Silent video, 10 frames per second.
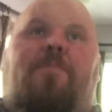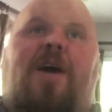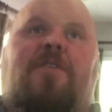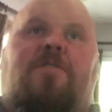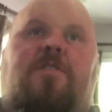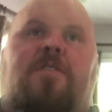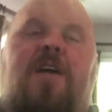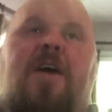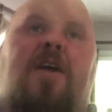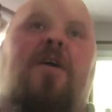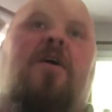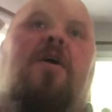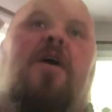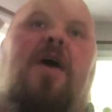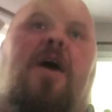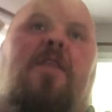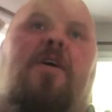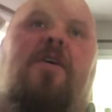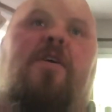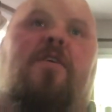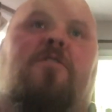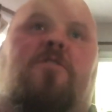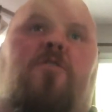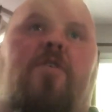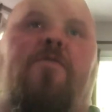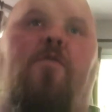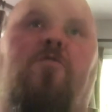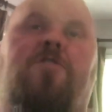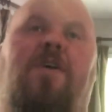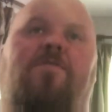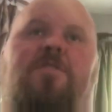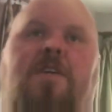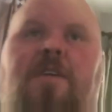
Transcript: pass of the day, and it is 34-17